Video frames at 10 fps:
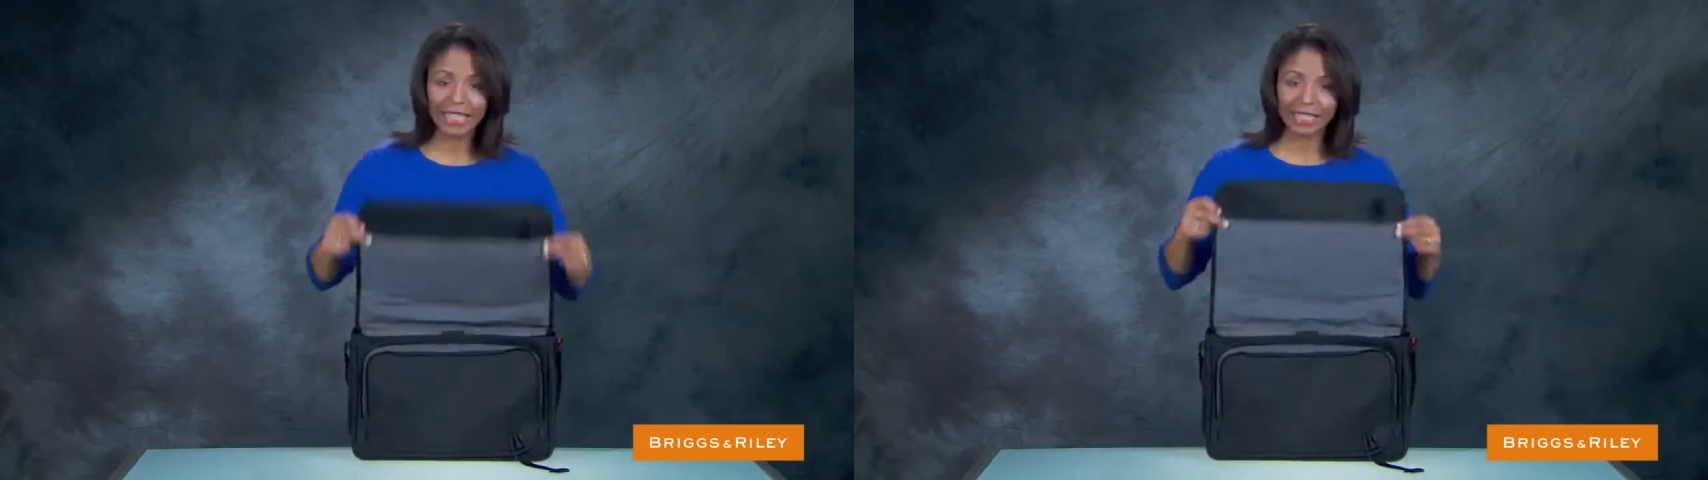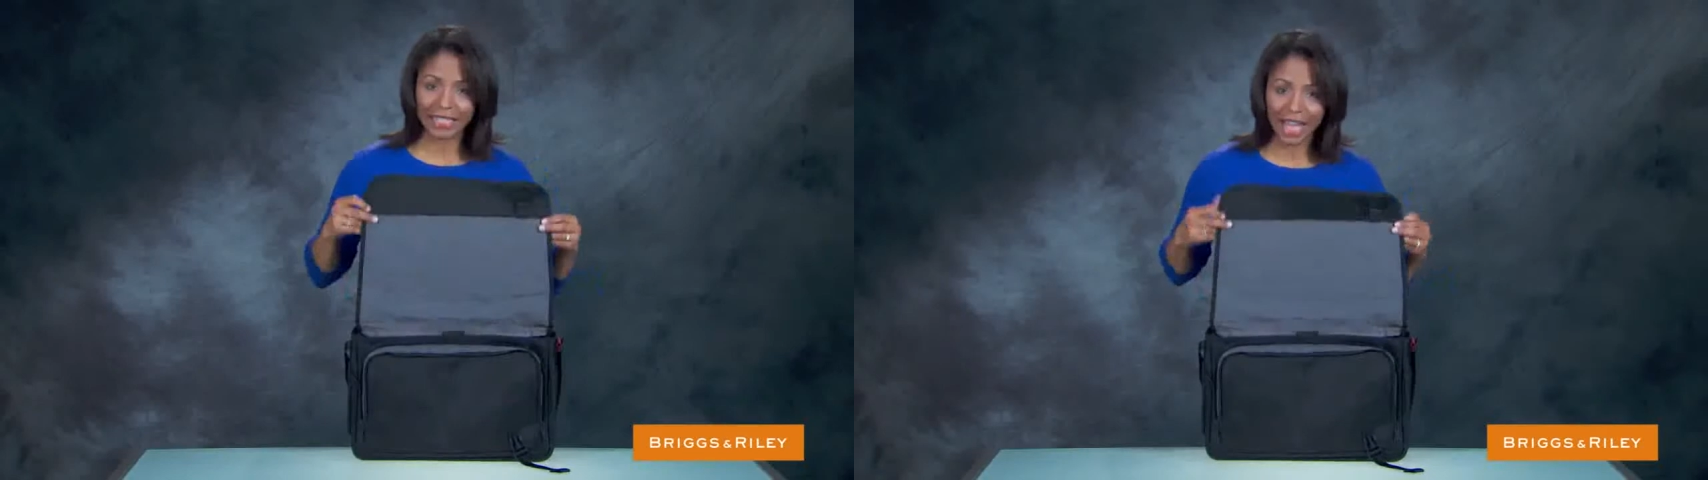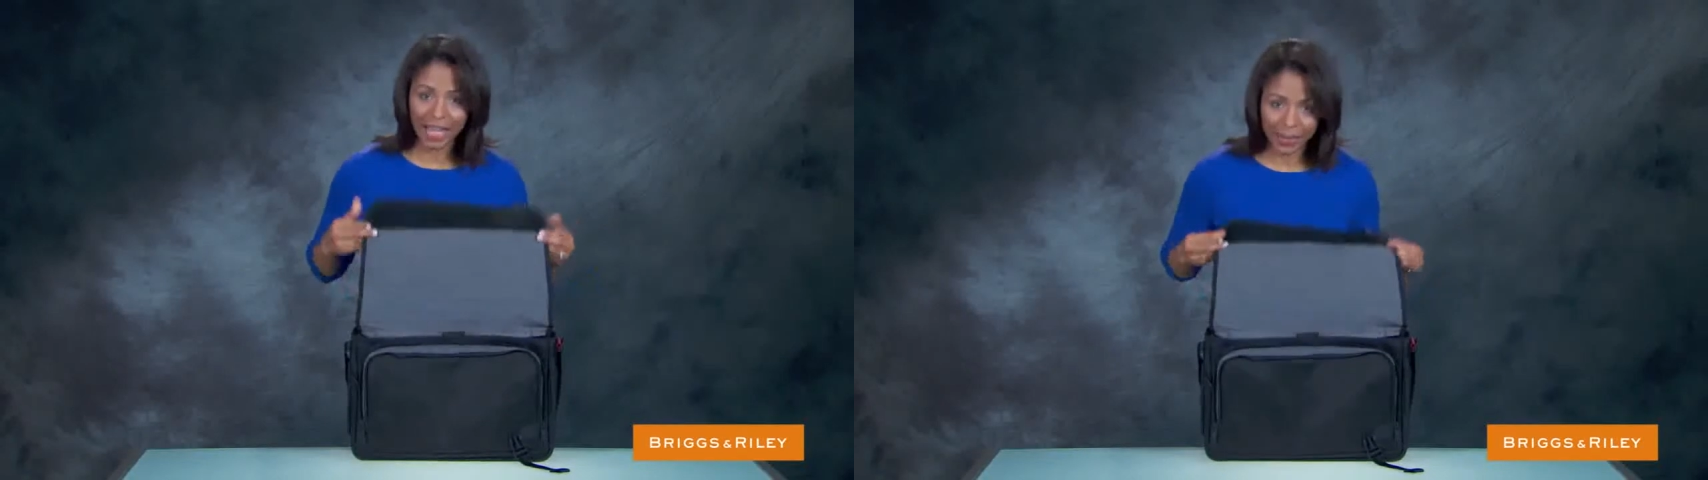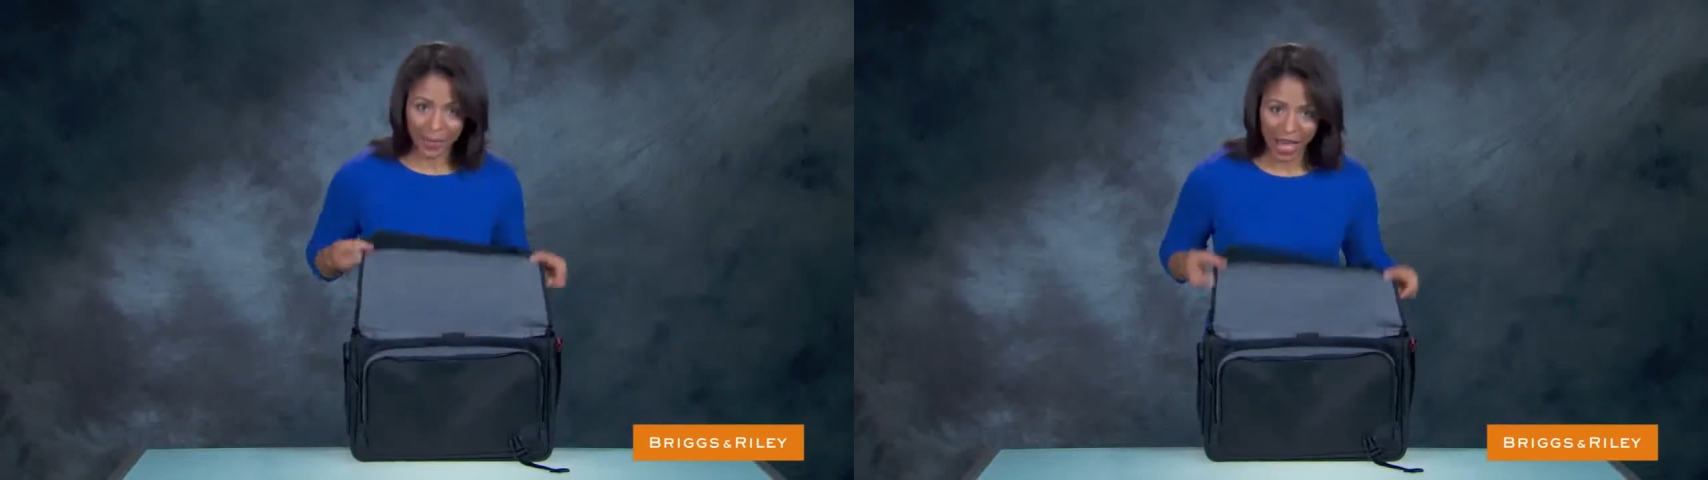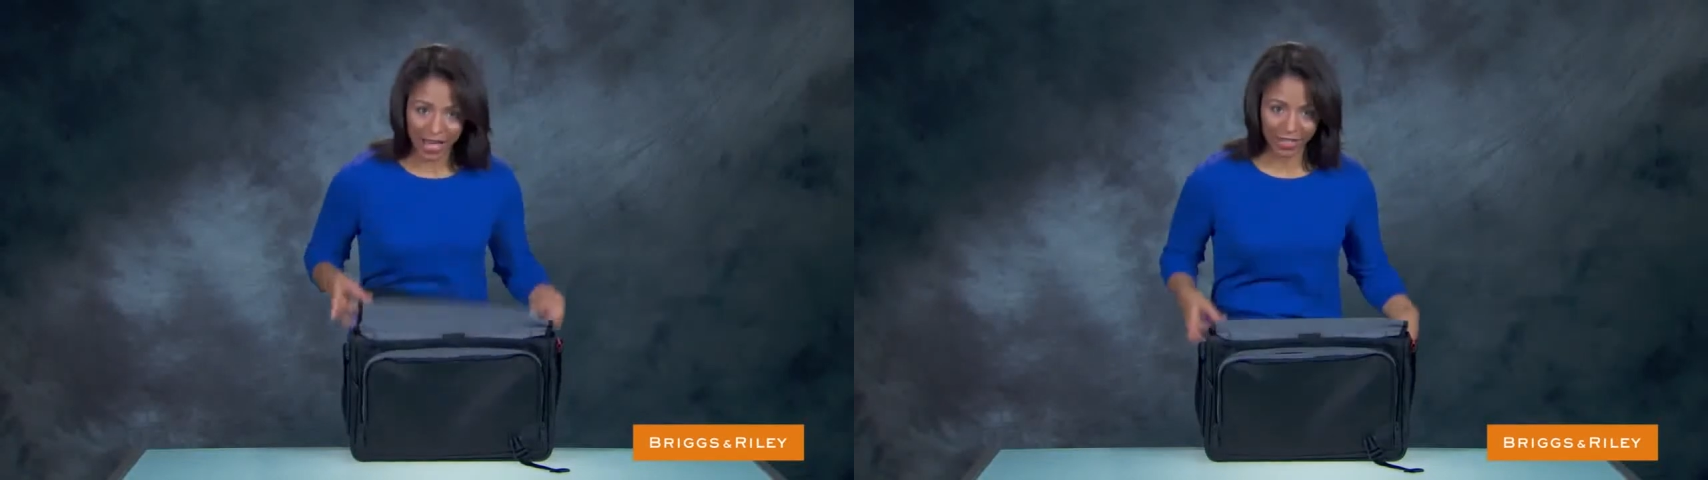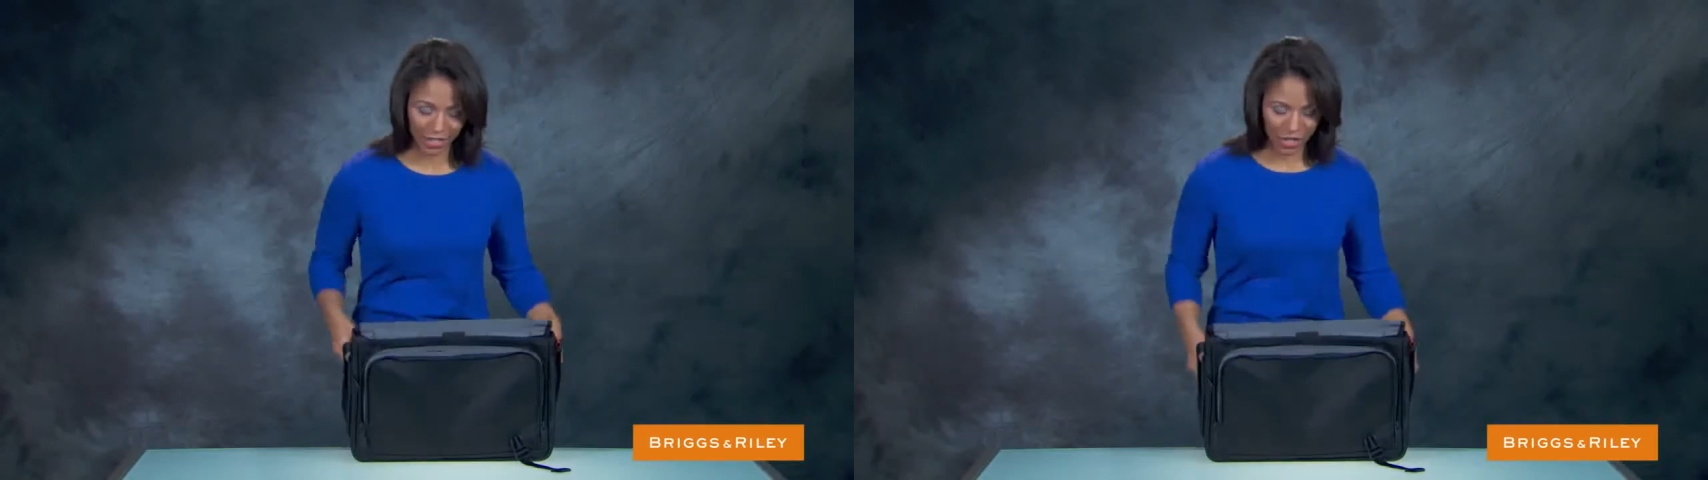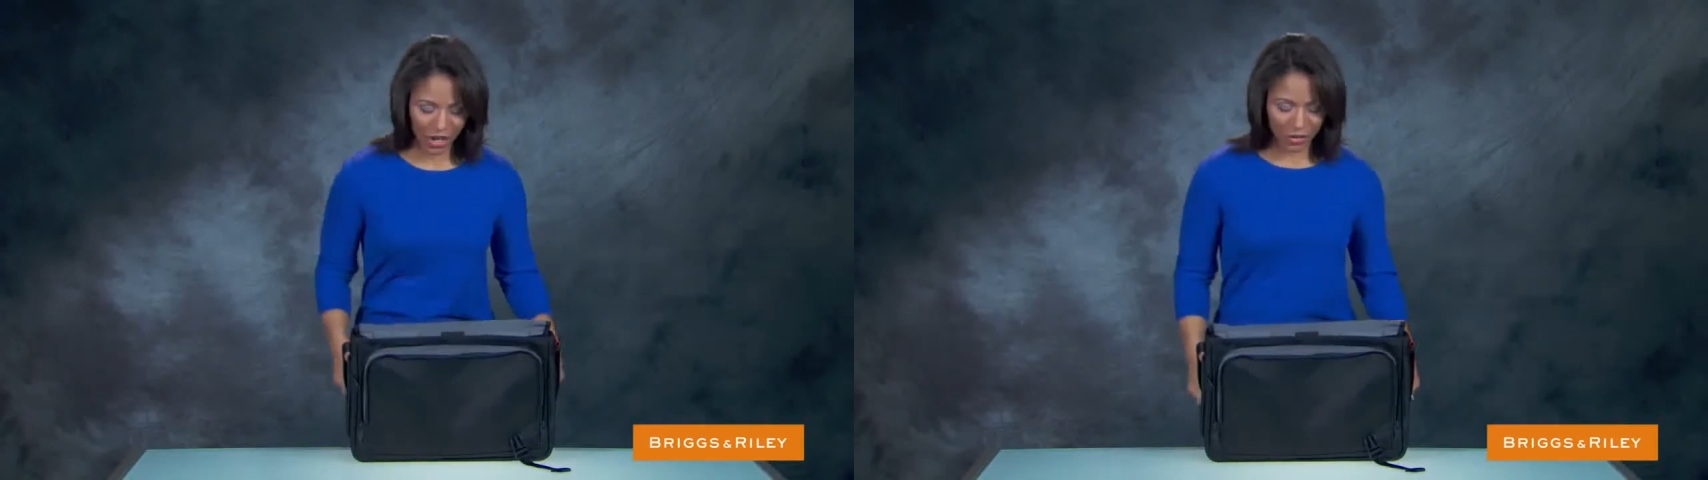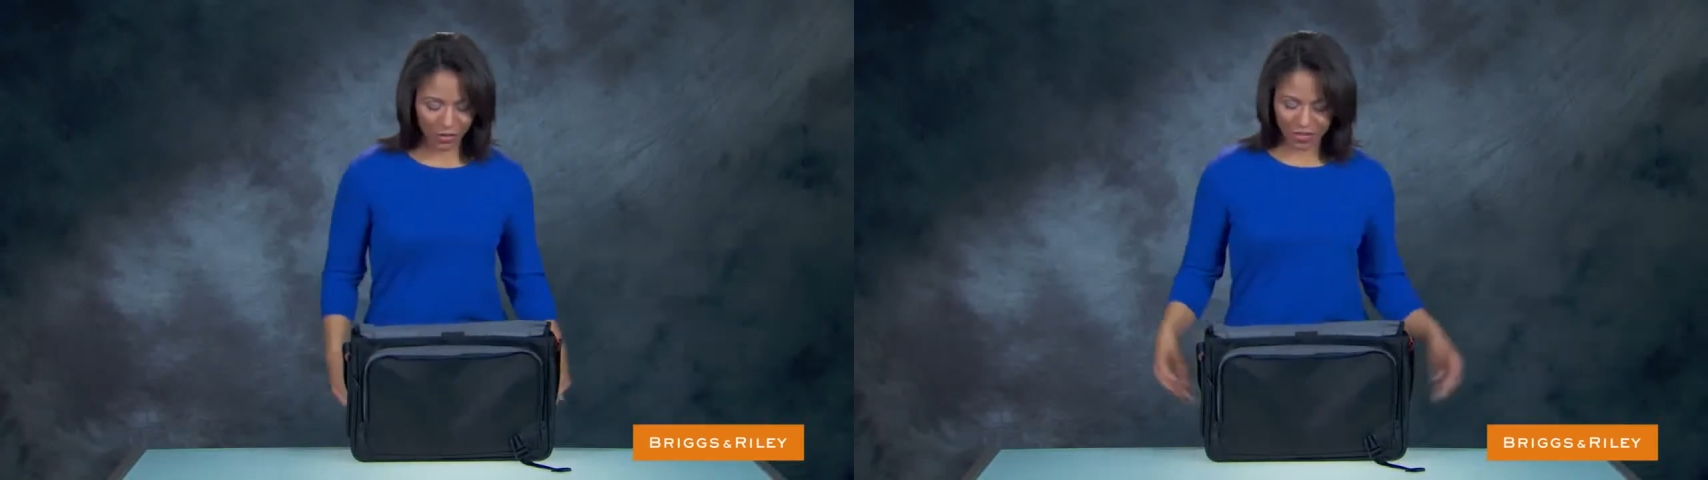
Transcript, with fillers: Inside the bag, you'll